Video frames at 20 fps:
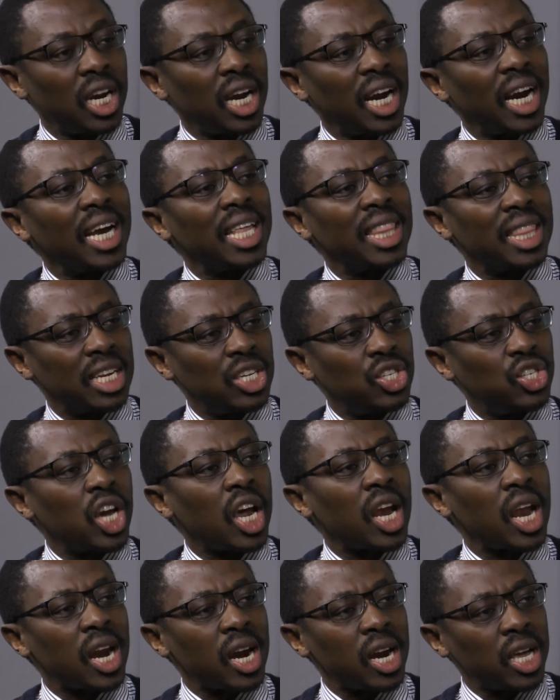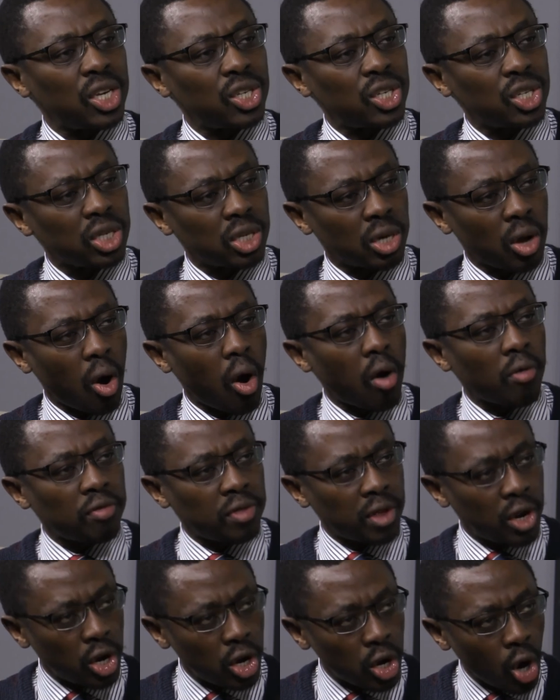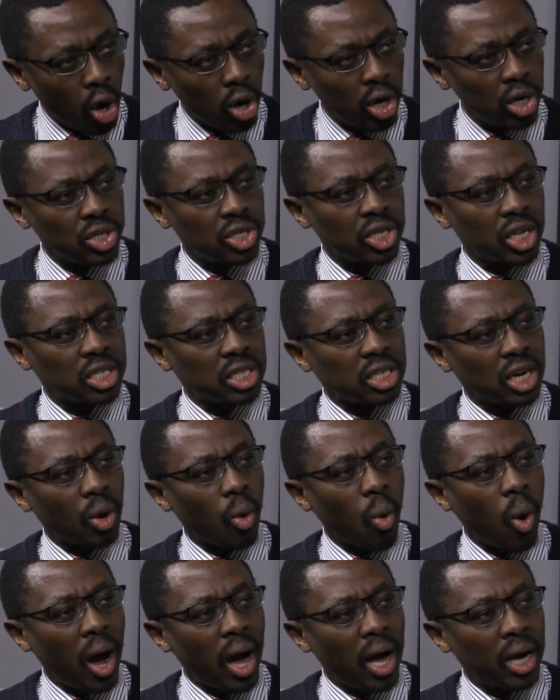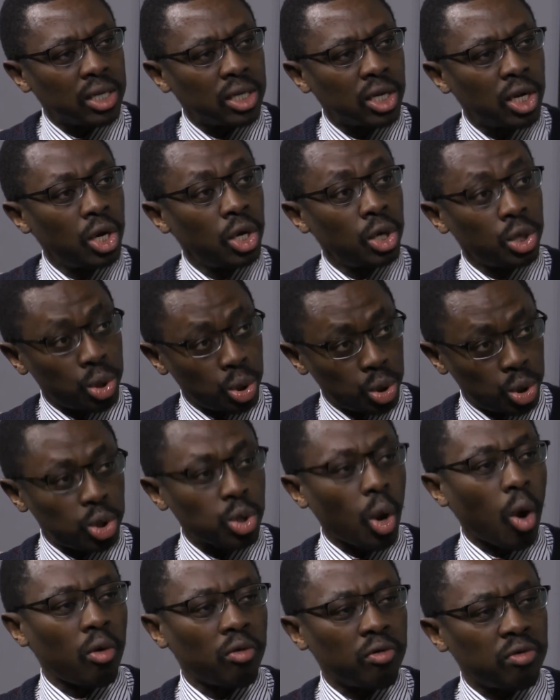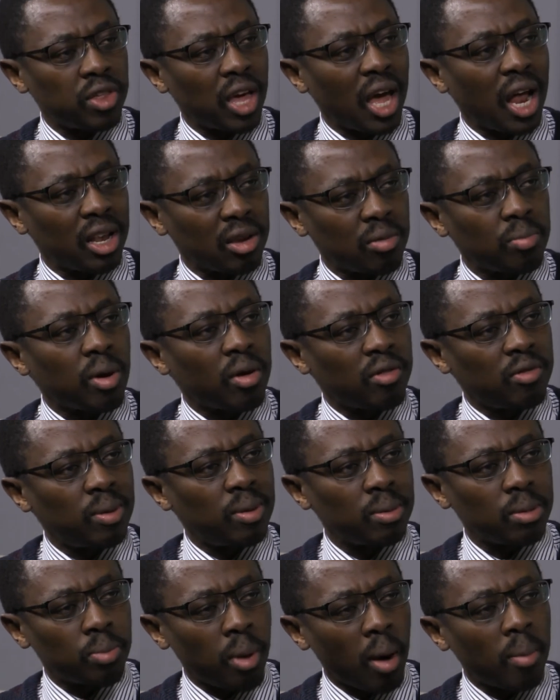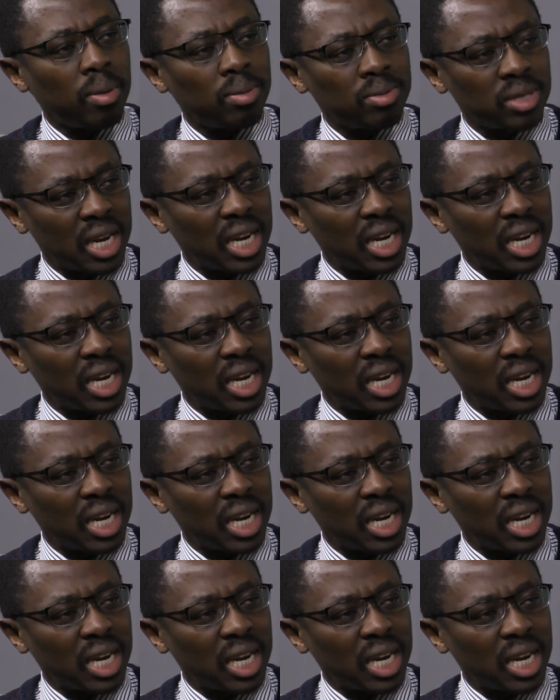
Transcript: in the generation of the knowledge that's required to solve the health problems that